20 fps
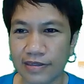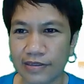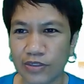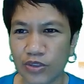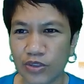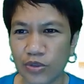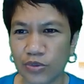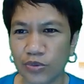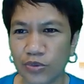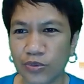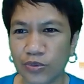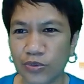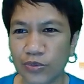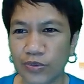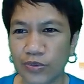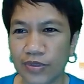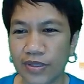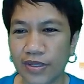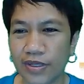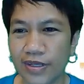No,
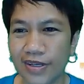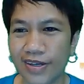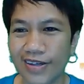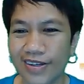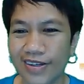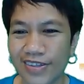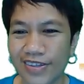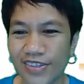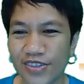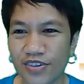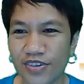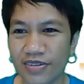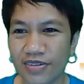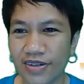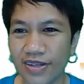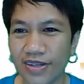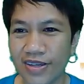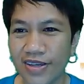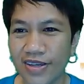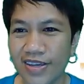
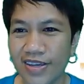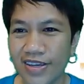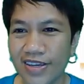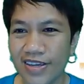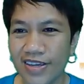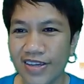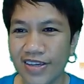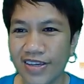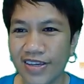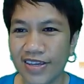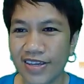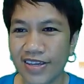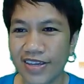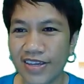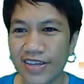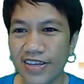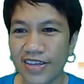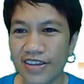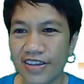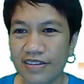sorry.
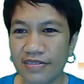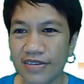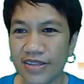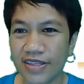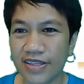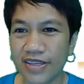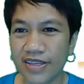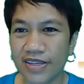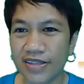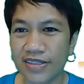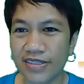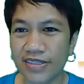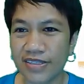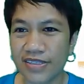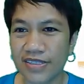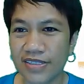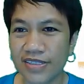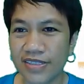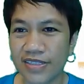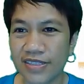
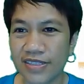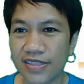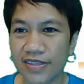Ingredients